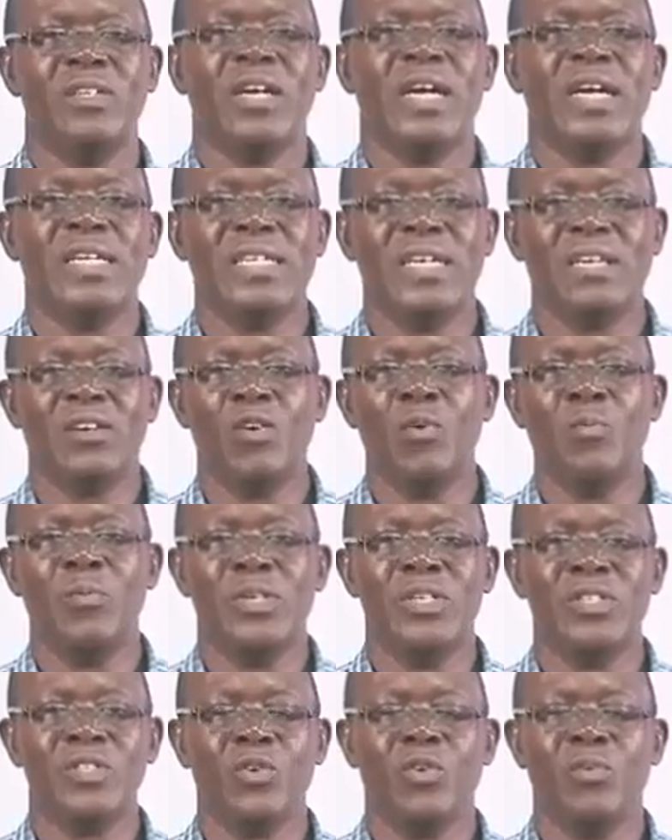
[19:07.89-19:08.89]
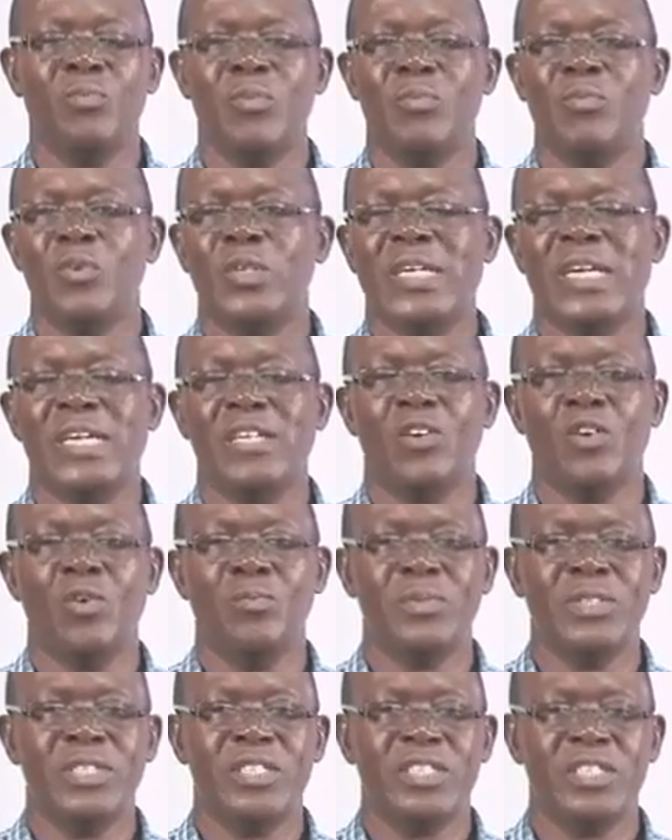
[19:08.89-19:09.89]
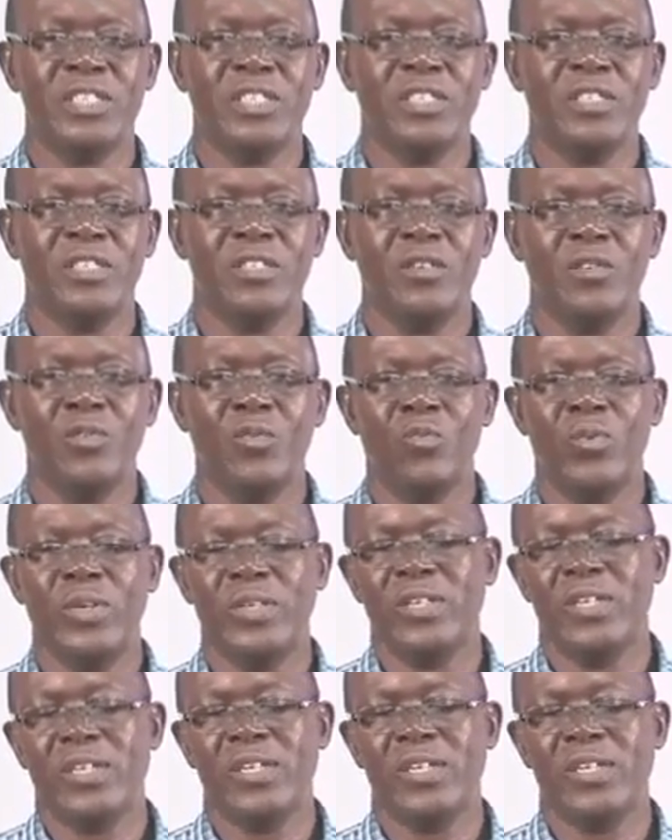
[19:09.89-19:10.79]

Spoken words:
other companies or people they are in competition with.